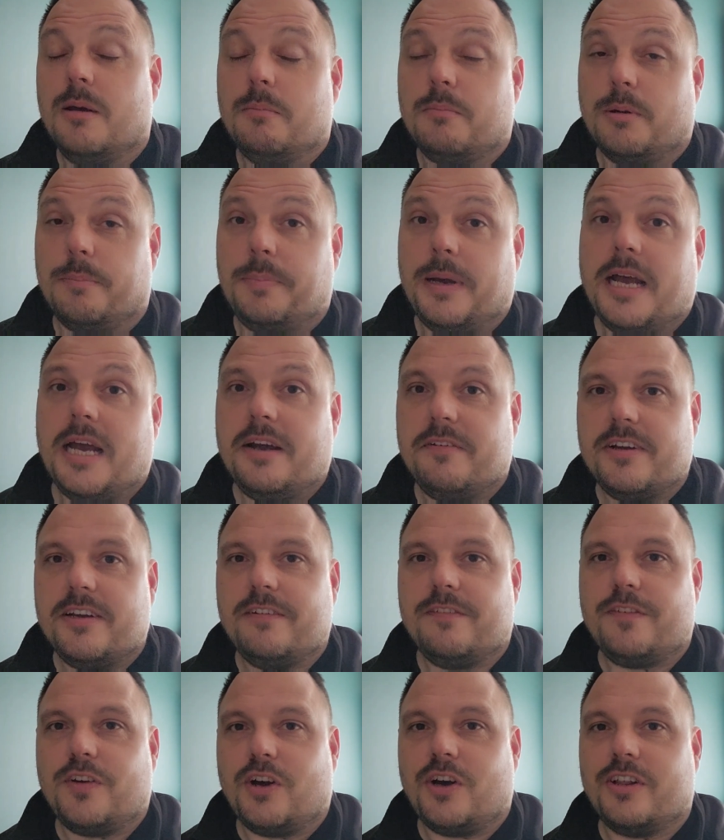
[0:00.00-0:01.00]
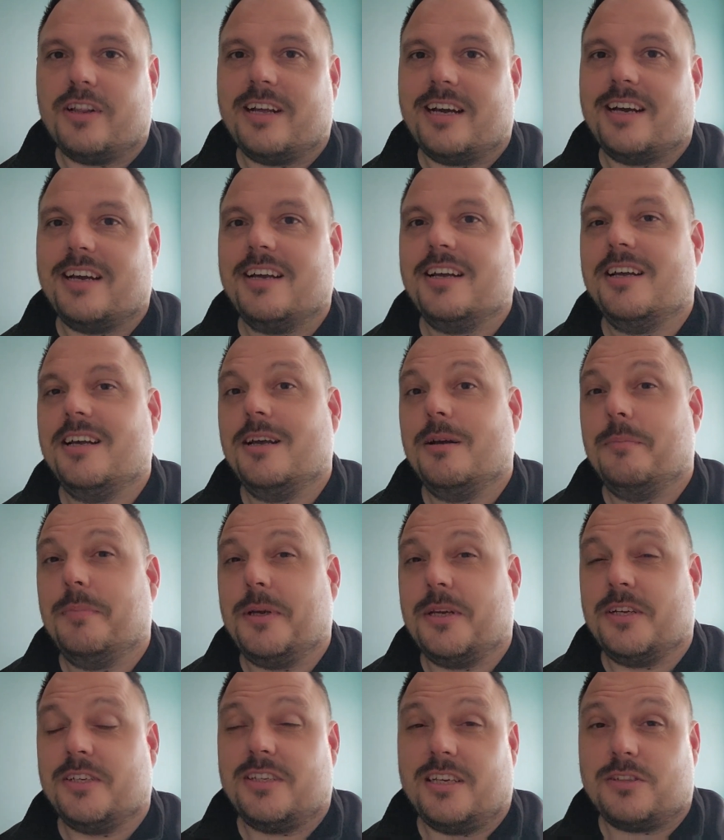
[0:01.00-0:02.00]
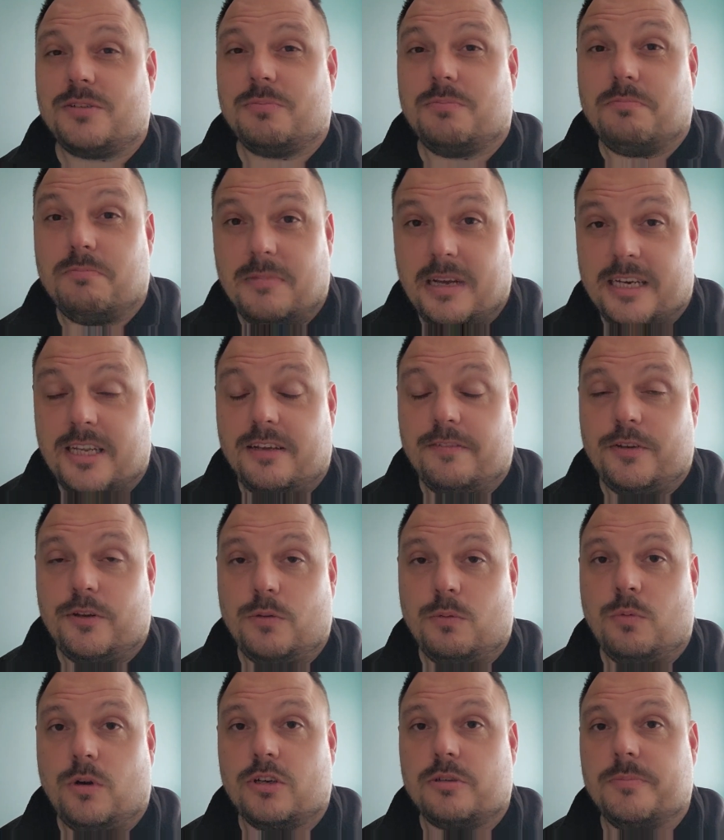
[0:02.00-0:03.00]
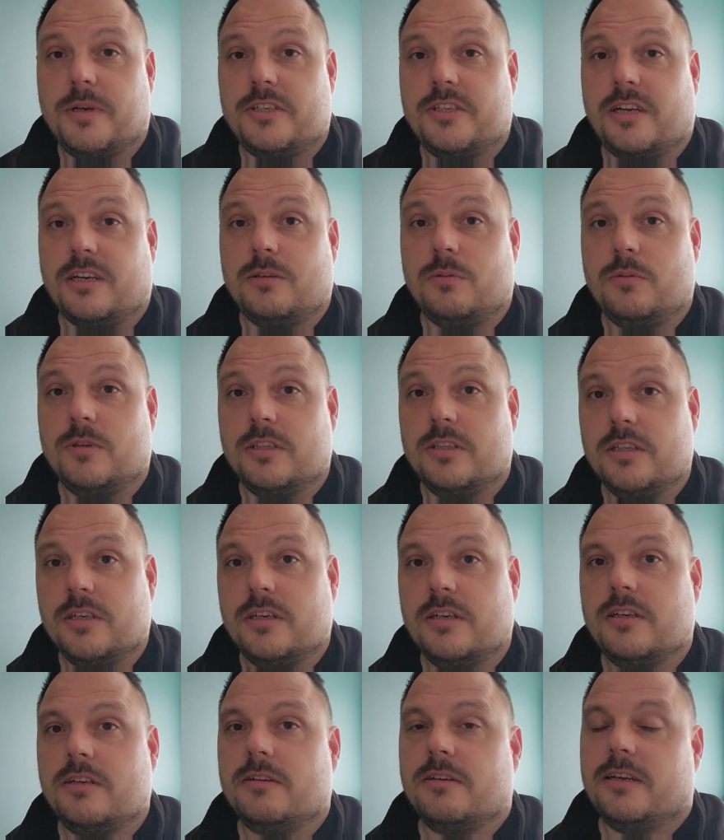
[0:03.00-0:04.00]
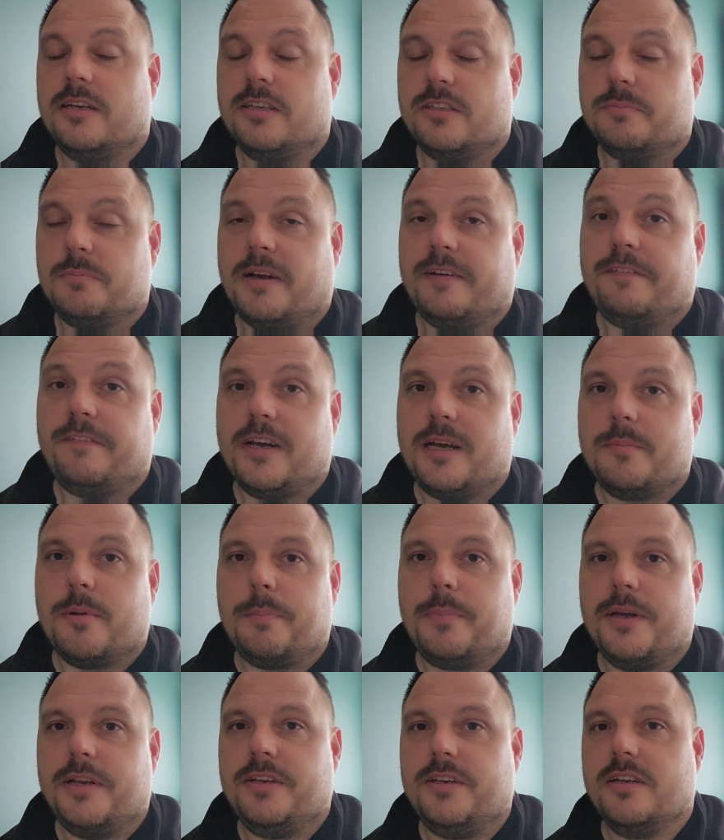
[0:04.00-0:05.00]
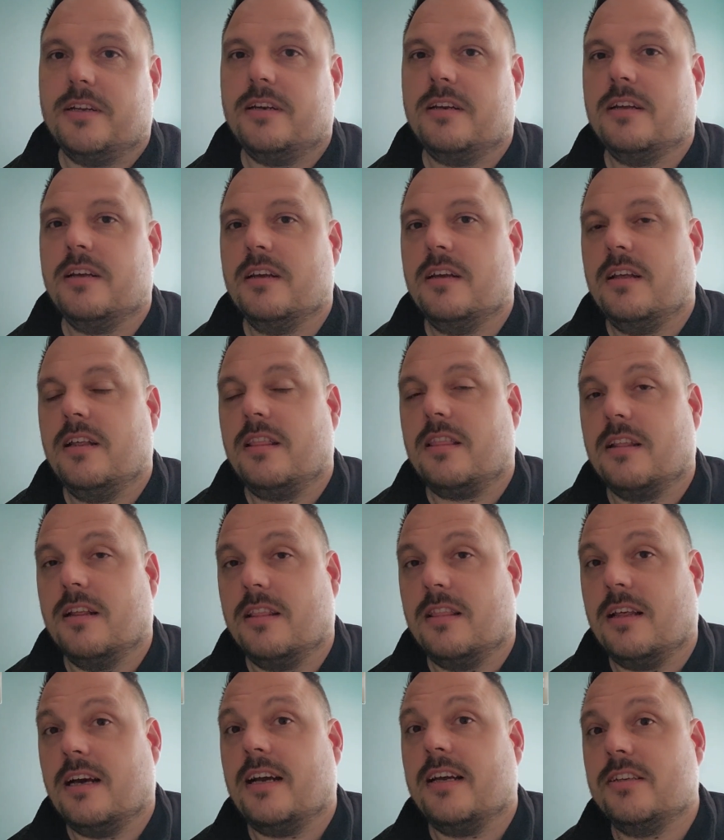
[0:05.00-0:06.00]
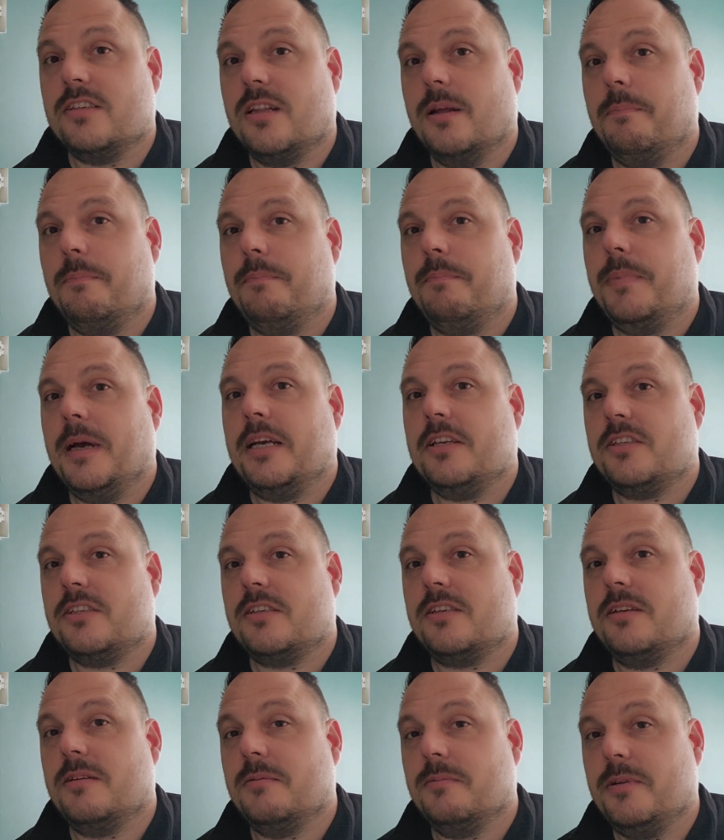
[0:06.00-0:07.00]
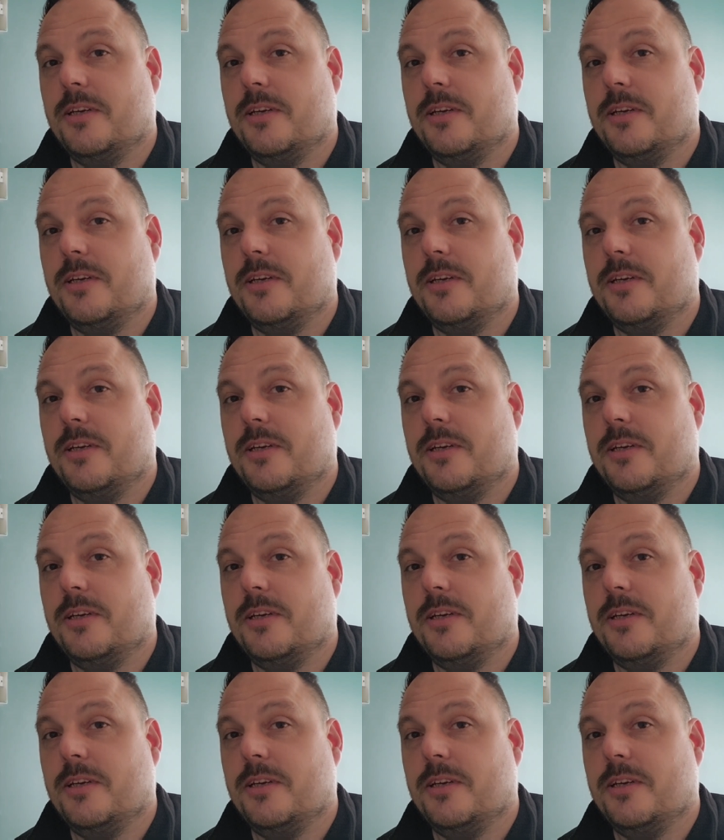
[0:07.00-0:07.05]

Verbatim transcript: Preparing for that, because as any of you who watch my channel will know, it's my firm opinion that that is the best,